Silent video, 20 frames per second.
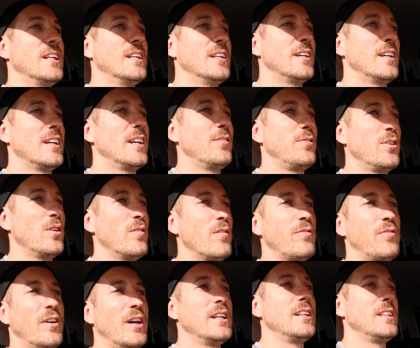And uh, if you
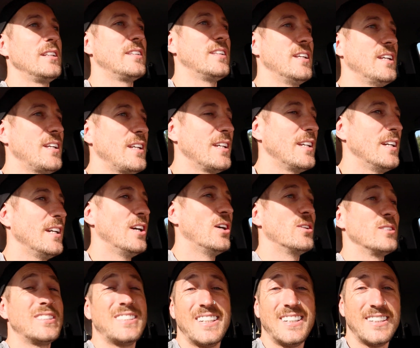ever find anything
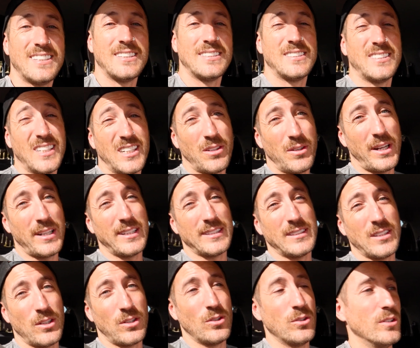or see anything sitting around
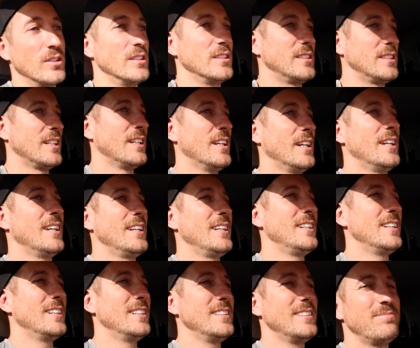that's not yours,
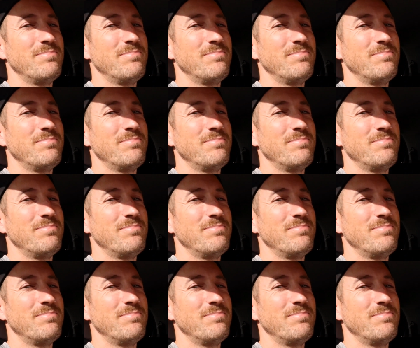you know,